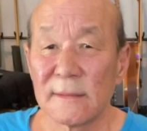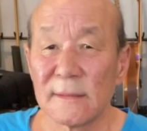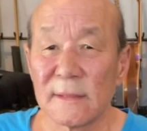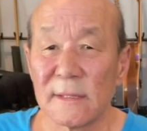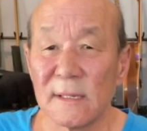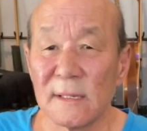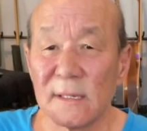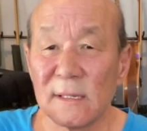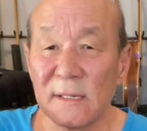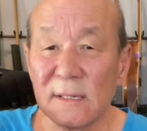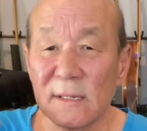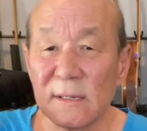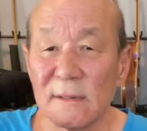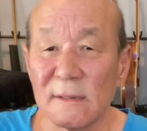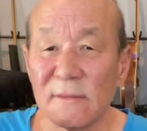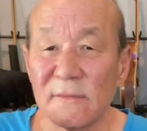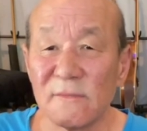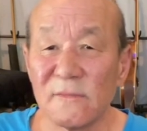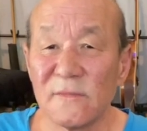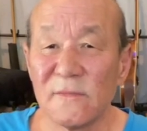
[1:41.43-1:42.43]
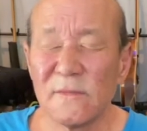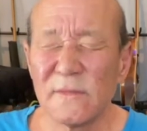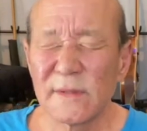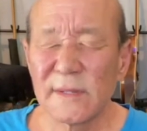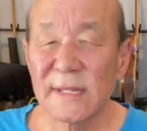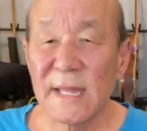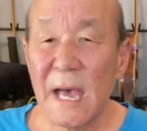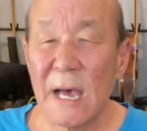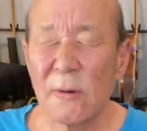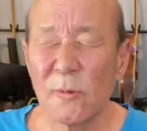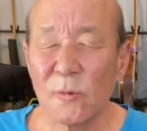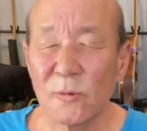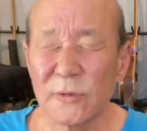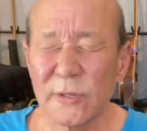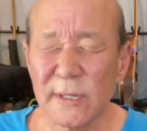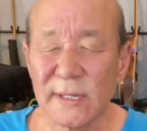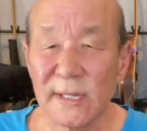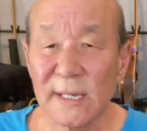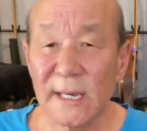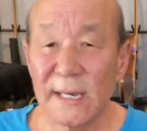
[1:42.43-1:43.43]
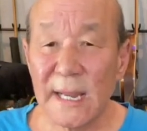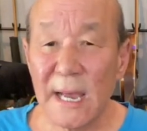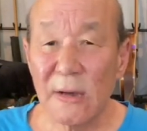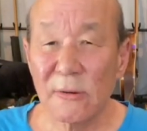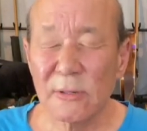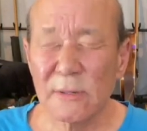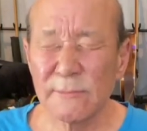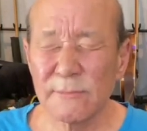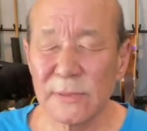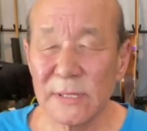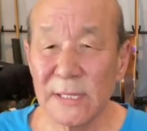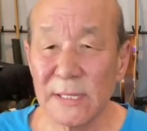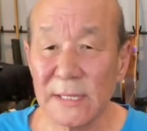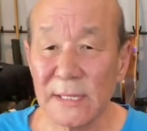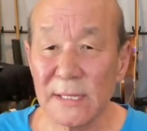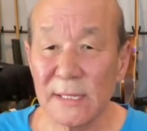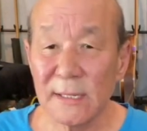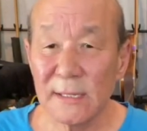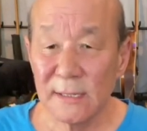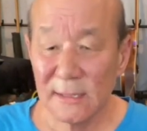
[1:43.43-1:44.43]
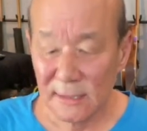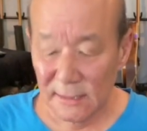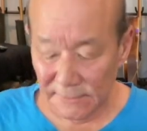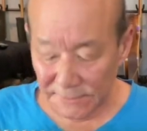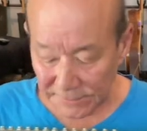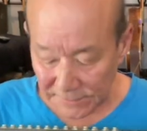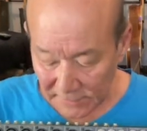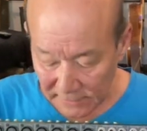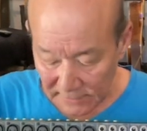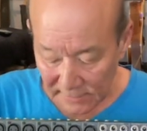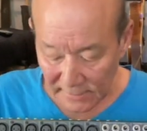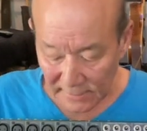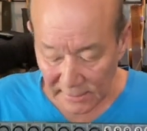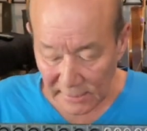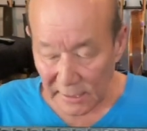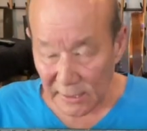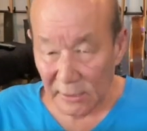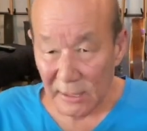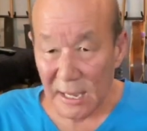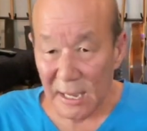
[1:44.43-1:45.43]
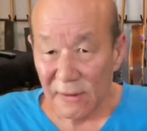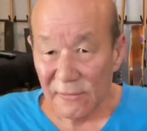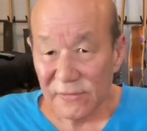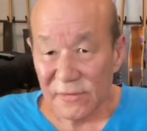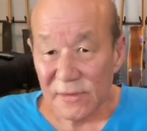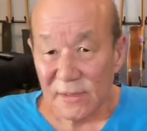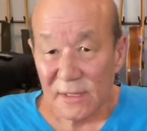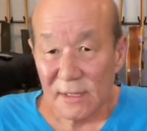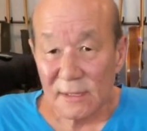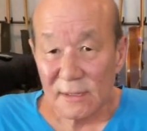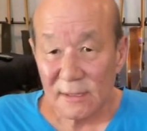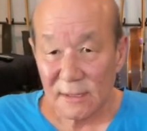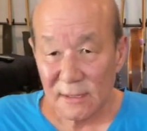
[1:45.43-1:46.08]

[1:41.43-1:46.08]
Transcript: the sound will just cut out completely, and I'll have to